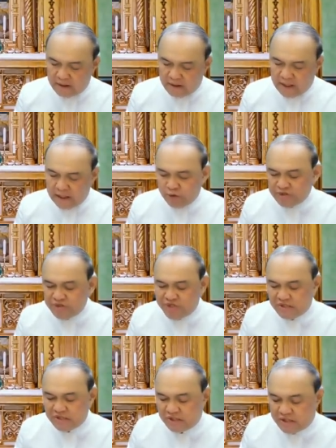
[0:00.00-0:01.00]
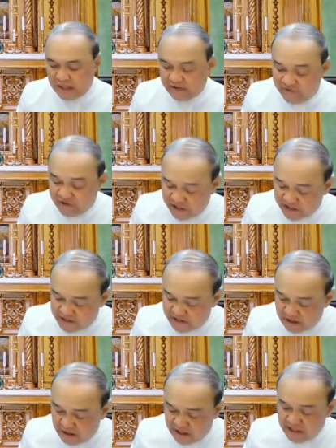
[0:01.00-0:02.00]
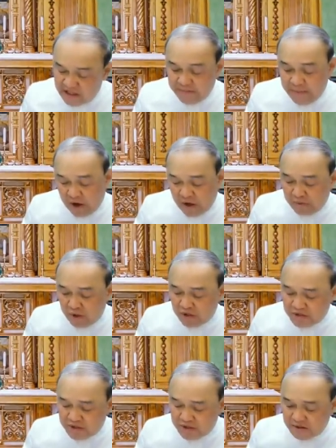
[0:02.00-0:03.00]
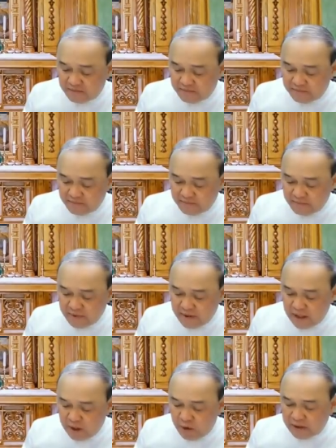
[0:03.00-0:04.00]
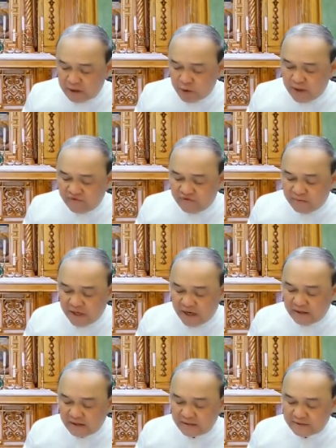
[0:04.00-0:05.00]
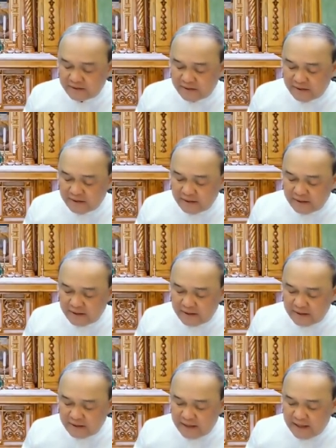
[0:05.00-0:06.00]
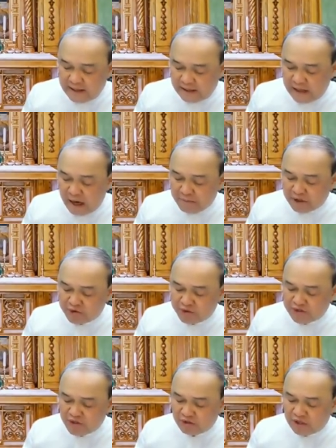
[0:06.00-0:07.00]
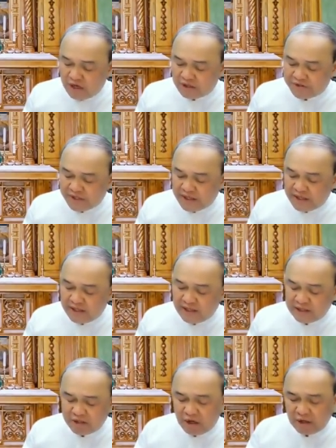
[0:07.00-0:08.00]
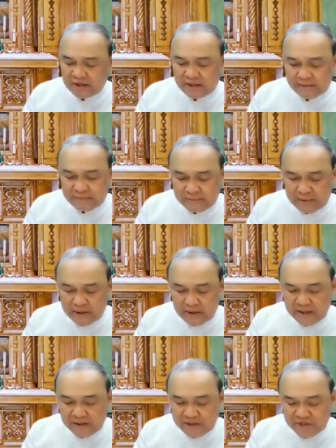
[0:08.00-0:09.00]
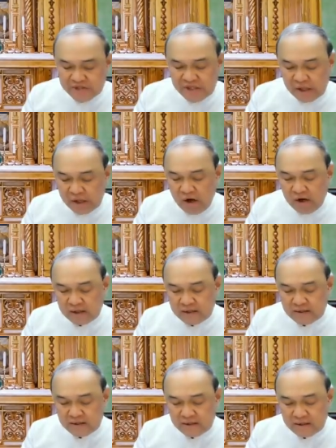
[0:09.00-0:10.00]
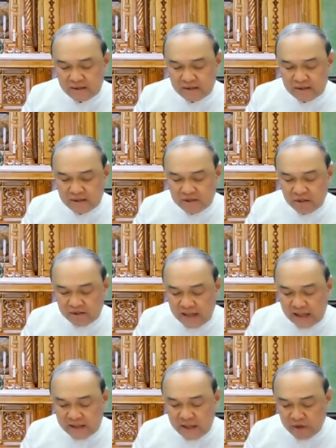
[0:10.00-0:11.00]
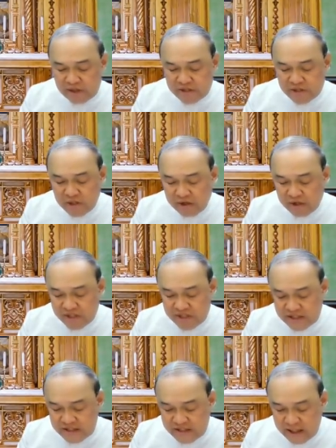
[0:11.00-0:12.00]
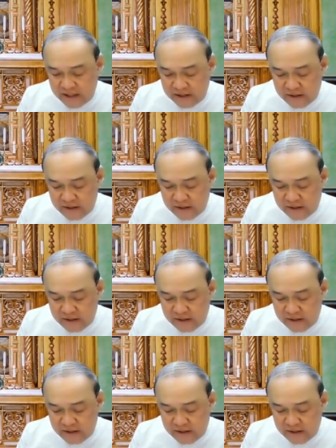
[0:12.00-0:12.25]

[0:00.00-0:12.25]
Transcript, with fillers: And when Jesus had finished these parables, he went away from there and coming to his own country, he taught them in their synagogue, so that they were astonished and said,